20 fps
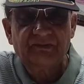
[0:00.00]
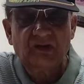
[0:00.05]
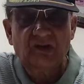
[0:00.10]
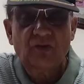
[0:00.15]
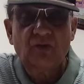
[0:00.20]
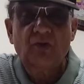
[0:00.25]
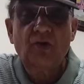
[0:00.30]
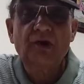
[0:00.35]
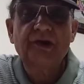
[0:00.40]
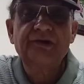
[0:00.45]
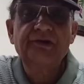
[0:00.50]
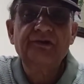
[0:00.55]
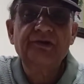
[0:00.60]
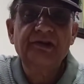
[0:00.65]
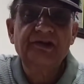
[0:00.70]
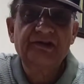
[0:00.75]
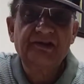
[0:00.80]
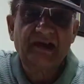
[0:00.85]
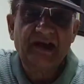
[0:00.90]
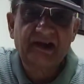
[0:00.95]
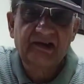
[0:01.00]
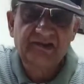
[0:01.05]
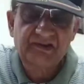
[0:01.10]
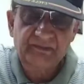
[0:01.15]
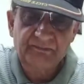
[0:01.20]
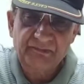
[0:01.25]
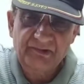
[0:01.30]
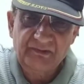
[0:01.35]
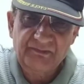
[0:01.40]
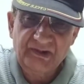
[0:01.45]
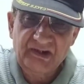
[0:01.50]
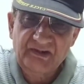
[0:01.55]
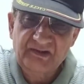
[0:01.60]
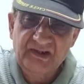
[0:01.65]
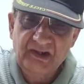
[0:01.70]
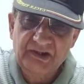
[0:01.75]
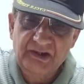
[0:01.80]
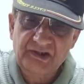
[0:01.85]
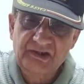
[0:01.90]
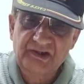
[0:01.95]
lower urinary tract symptoms. In
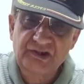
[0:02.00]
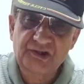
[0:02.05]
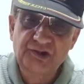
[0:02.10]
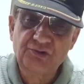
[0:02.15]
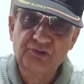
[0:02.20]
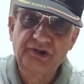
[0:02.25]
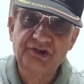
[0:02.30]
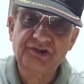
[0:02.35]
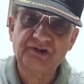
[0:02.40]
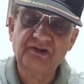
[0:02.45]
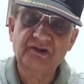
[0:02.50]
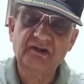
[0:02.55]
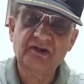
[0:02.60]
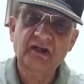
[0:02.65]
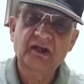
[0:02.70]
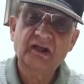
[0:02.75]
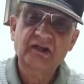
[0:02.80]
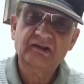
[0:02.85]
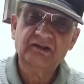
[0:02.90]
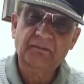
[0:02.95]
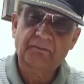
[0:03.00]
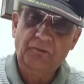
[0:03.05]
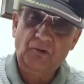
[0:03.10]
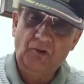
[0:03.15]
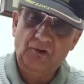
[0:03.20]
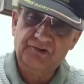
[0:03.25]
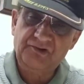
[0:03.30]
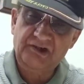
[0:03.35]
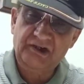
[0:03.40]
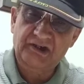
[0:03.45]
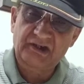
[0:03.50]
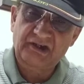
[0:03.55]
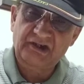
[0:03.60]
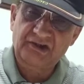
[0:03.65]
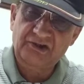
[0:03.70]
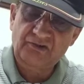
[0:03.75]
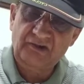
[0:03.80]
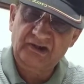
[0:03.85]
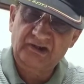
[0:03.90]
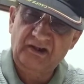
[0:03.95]
such a situation, the prostatic
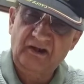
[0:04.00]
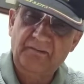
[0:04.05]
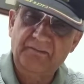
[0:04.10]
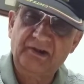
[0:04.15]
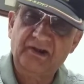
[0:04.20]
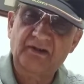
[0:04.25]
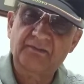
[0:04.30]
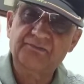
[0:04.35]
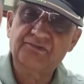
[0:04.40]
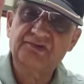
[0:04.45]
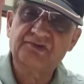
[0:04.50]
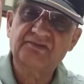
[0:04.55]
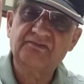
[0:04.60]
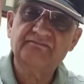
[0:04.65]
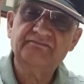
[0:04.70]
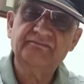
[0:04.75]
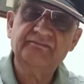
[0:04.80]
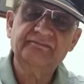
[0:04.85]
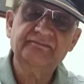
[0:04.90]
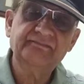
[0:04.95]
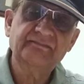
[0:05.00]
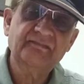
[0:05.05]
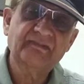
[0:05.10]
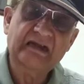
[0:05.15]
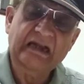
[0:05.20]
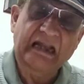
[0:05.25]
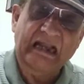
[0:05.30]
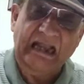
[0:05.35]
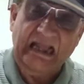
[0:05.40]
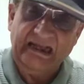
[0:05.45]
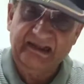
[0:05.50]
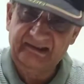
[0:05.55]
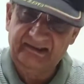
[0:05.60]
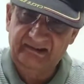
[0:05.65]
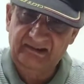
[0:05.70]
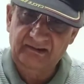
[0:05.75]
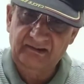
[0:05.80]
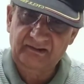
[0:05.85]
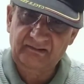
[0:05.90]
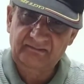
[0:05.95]
urethra becomes
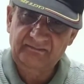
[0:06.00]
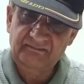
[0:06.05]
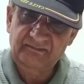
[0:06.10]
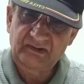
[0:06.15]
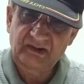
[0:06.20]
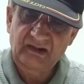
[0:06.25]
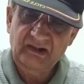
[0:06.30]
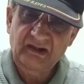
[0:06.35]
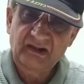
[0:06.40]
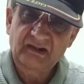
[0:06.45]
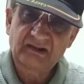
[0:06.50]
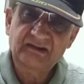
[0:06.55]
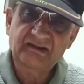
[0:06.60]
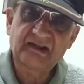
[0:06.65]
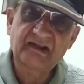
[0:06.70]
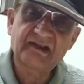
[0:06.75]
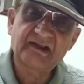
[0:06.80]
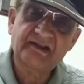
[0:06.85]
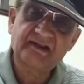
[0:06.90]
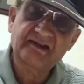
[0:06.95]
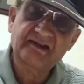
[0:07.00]
lengthened. There is